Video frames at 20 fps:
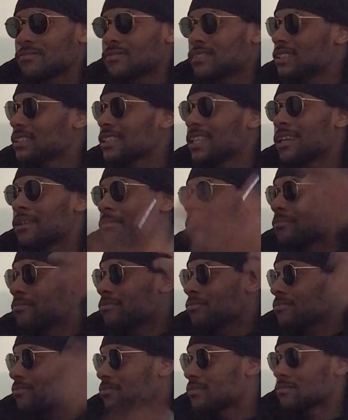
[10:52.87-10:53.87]
saying?
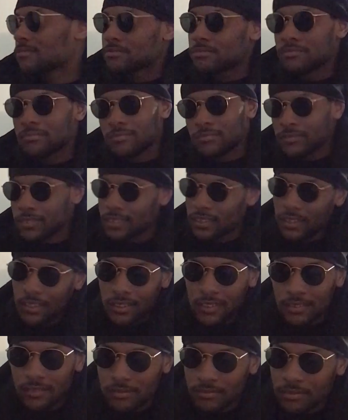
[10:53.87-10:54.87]

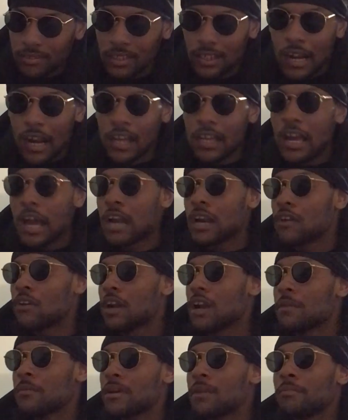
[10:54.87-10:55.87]
Look, y'all know
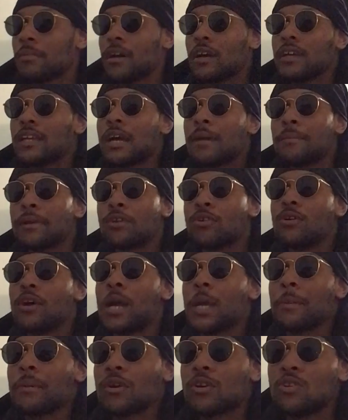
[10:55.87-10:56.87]
what I mean, but y'all be
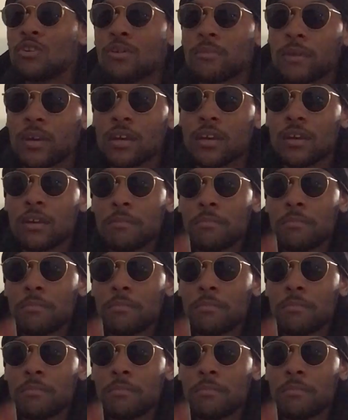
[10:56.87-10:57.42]
cool, man.